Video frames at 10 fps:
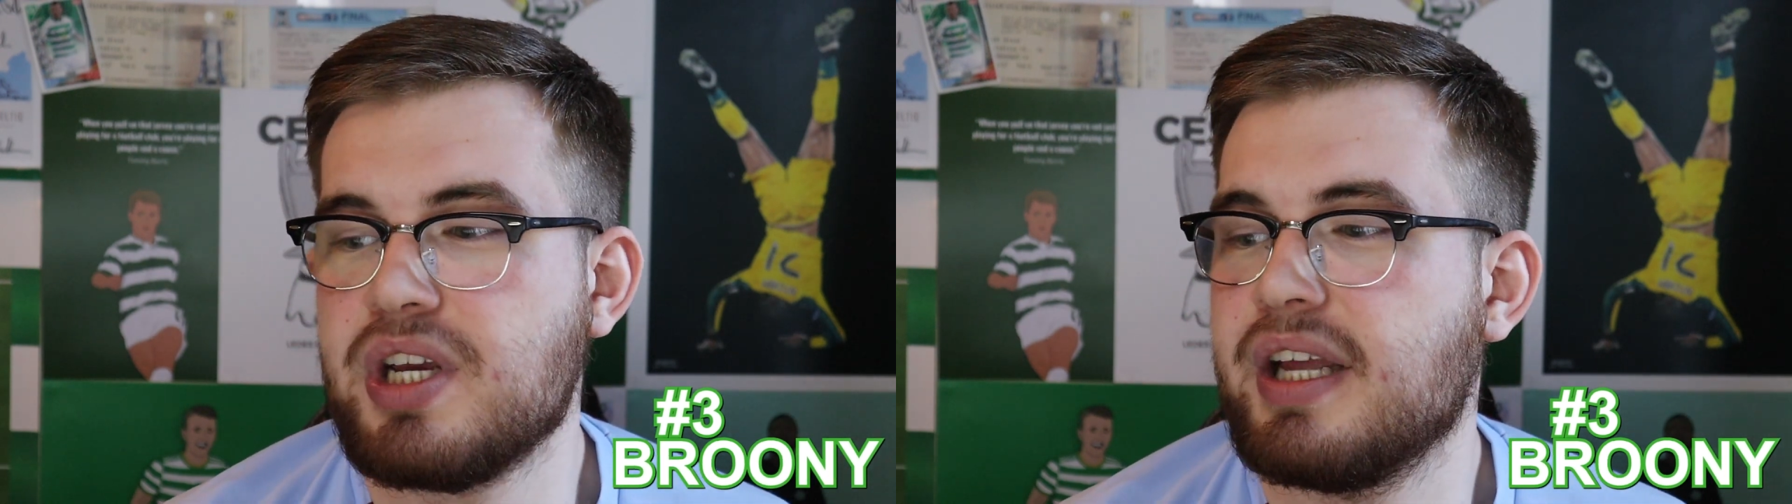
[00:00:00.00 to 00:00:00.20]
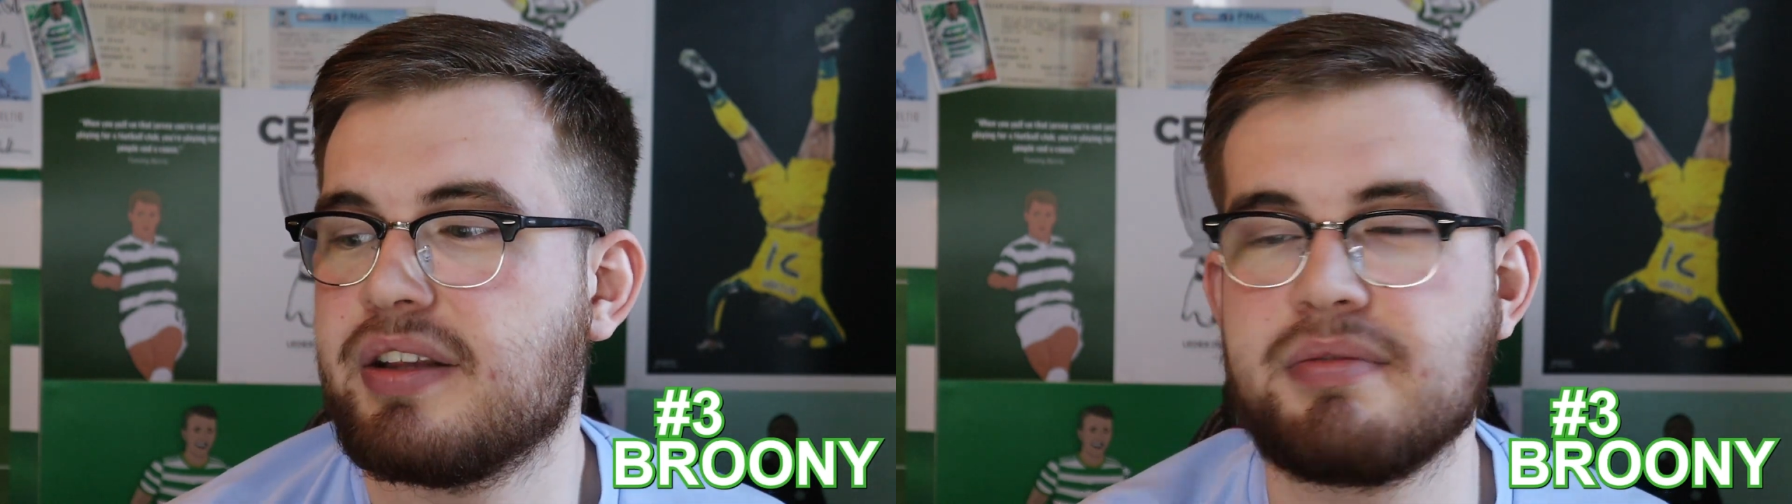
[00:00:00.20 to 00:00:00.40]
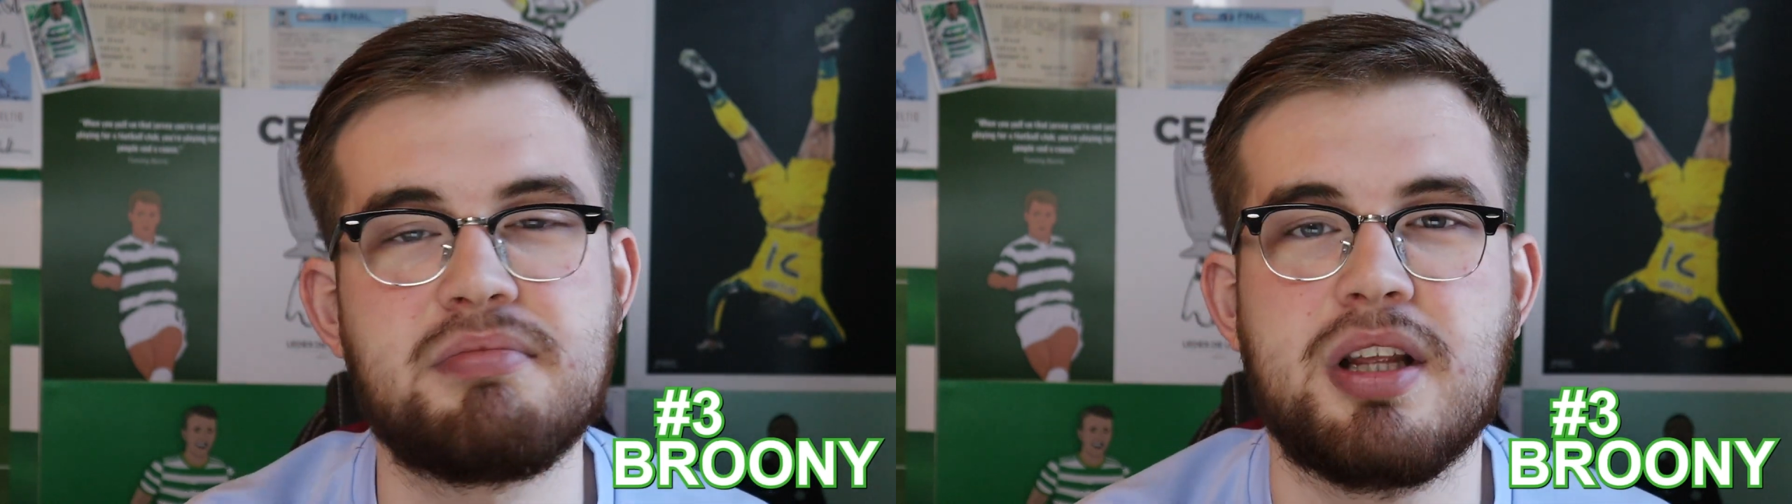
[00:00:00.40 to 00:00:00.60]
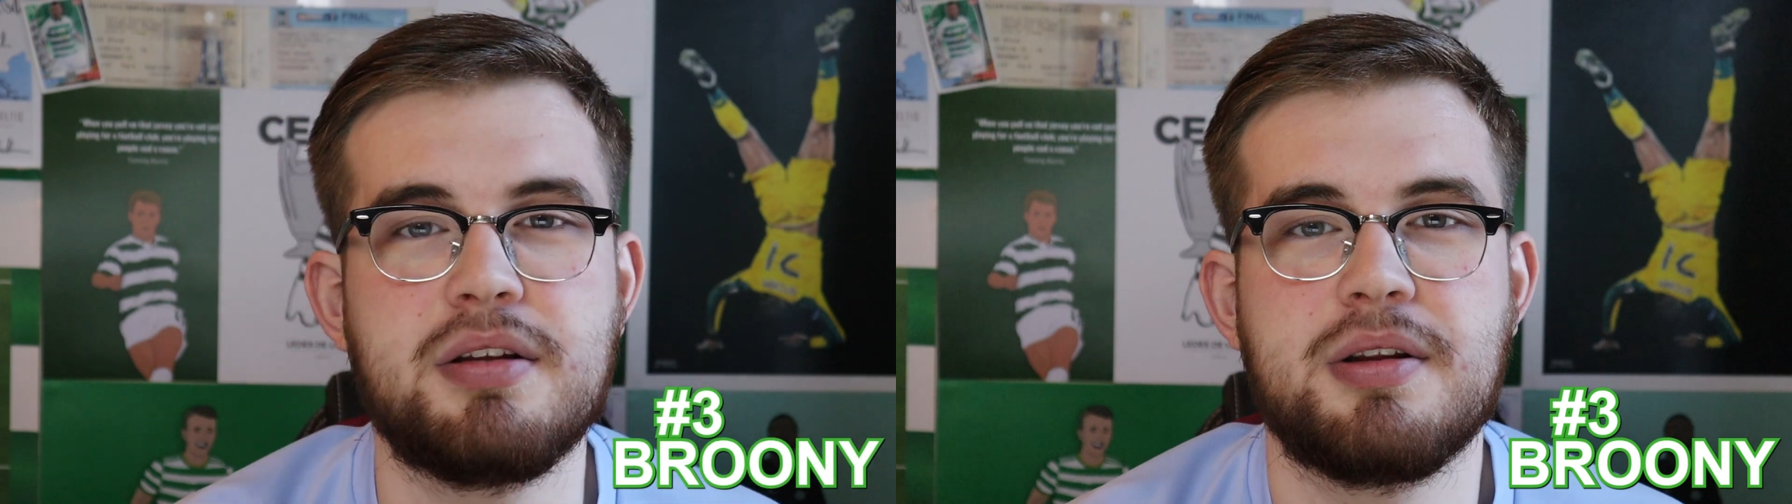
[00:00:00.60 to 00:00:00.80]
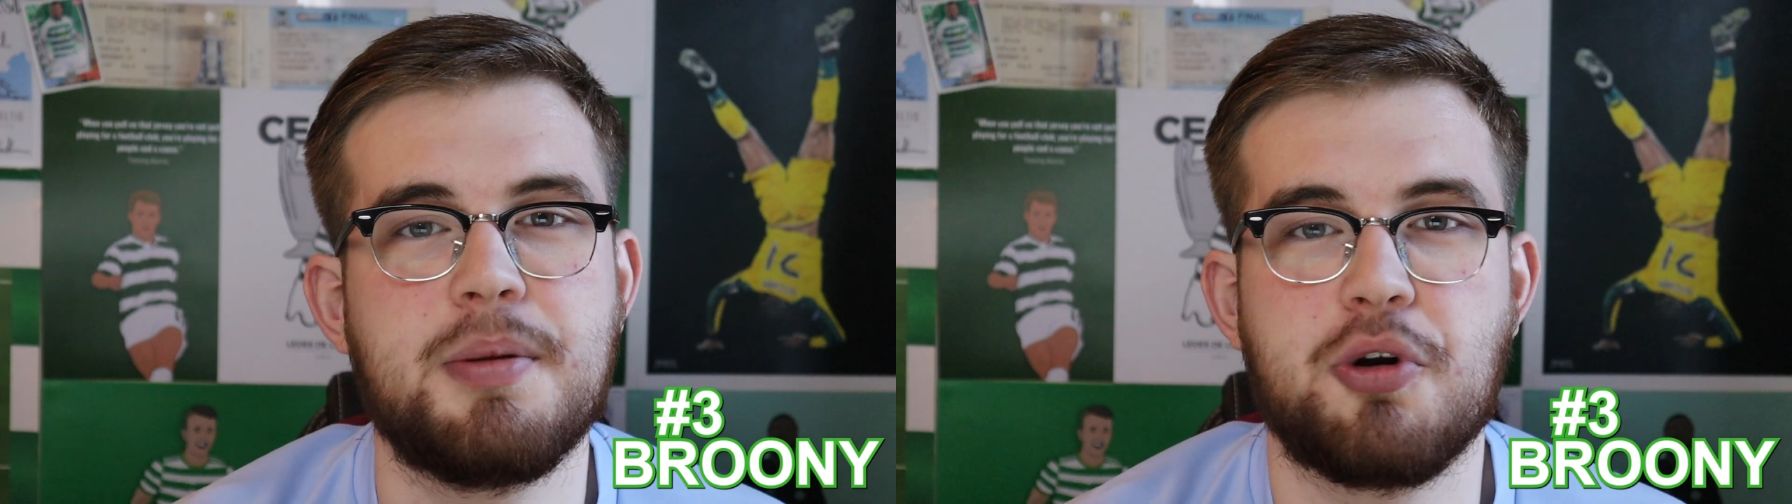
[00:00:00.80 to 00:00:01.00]
said?
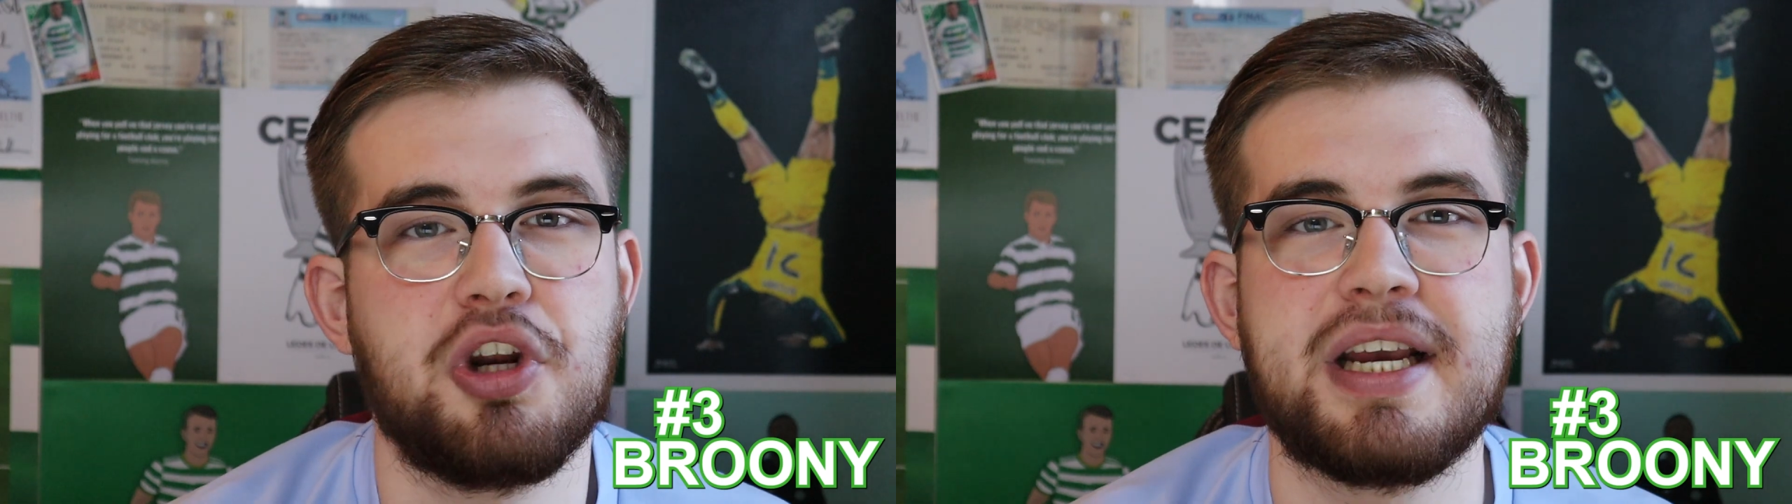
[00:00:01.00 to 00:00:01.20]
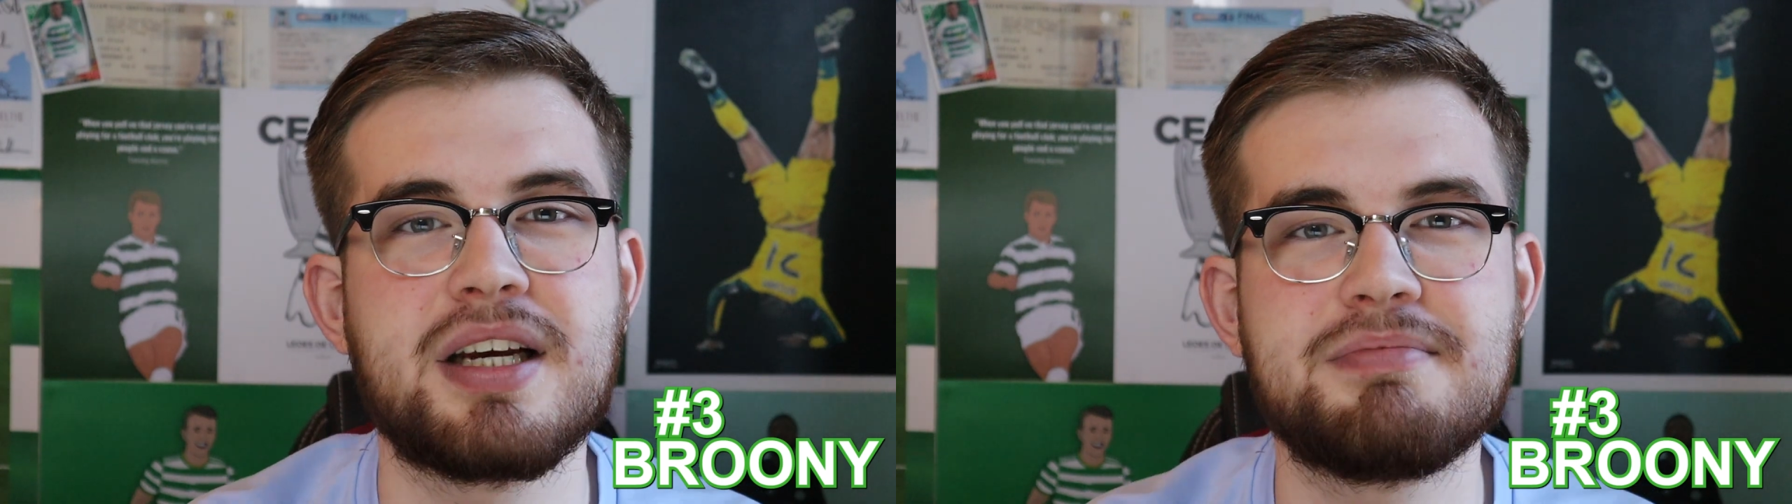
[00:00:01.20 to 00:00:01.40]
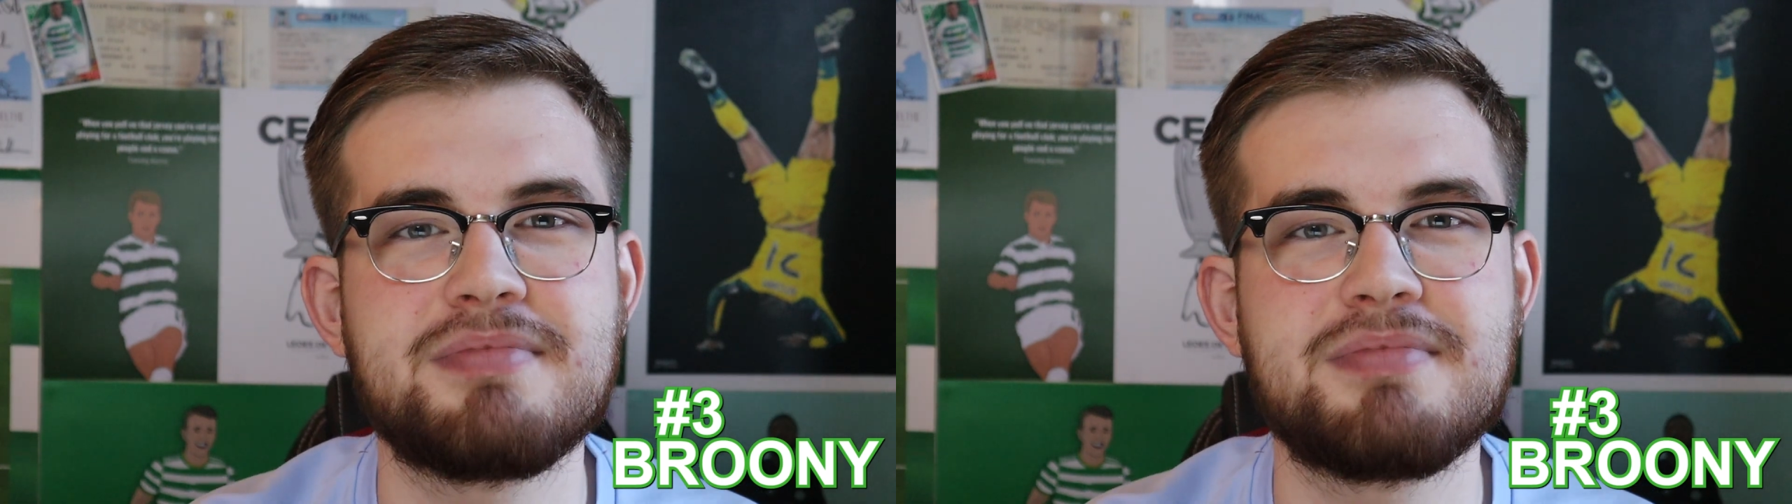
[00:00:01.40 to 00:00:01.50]
The Bruni.